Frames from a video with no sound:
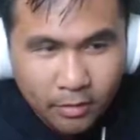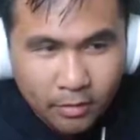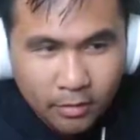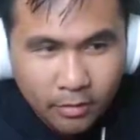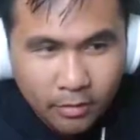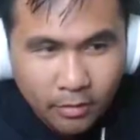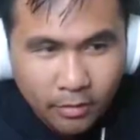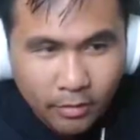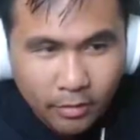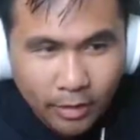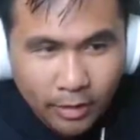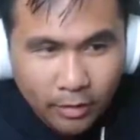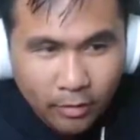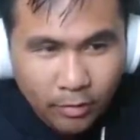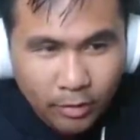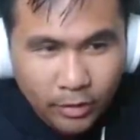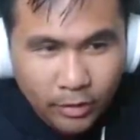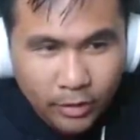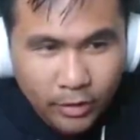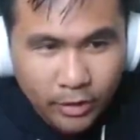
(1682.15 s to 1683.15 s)
Okay, the
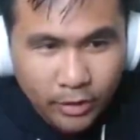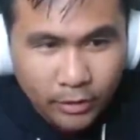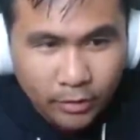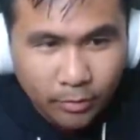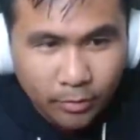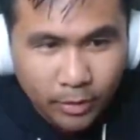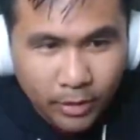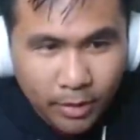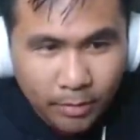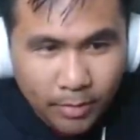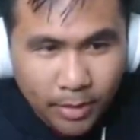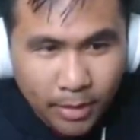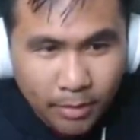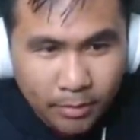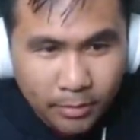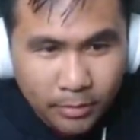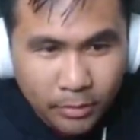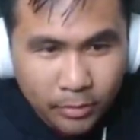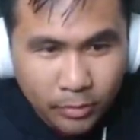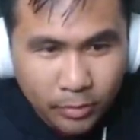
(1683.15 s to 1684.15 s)
question is, will I be able
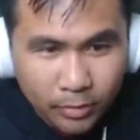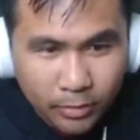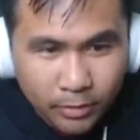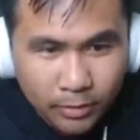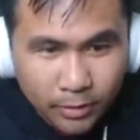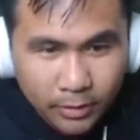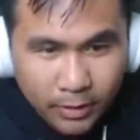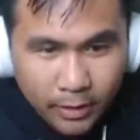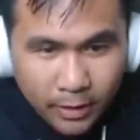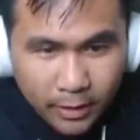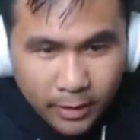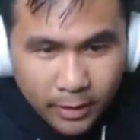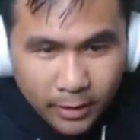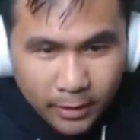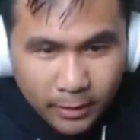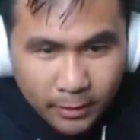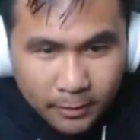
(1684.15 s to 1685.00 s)
to hit it?